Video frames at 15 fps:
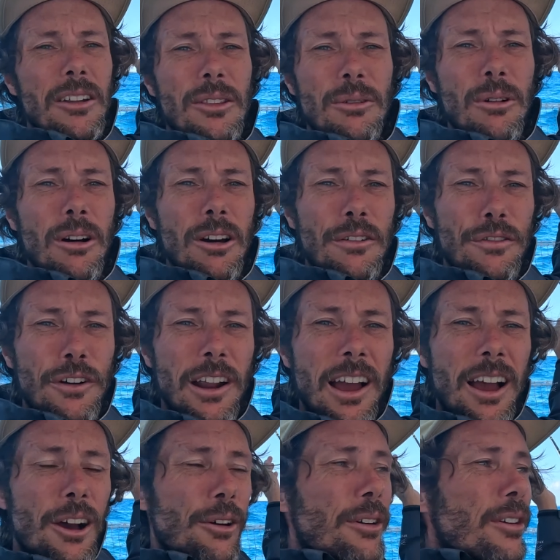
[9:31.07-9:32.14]
in the water for
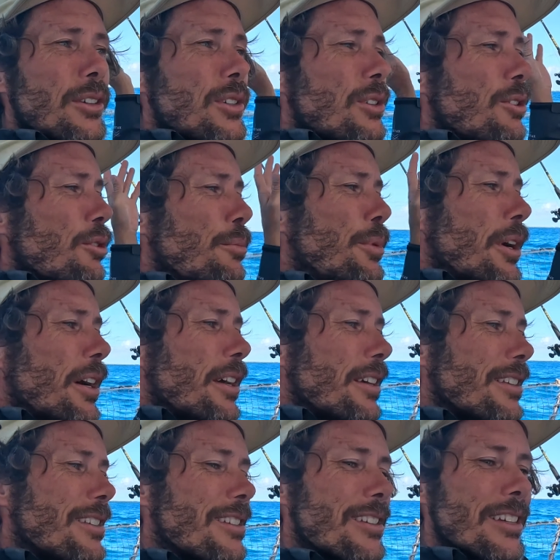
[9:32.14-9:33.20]
hours, no
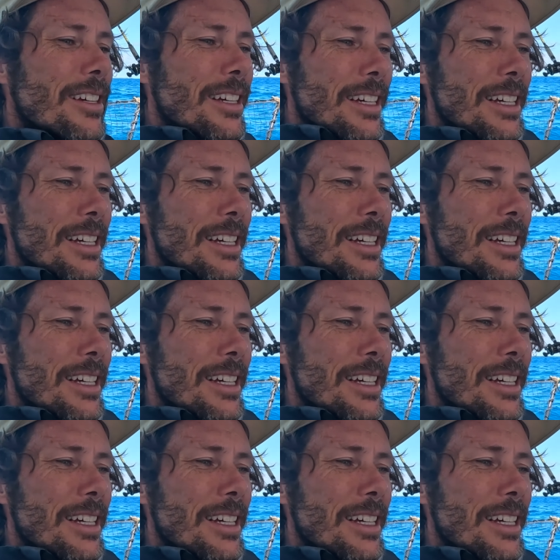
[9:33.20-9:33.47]
bites.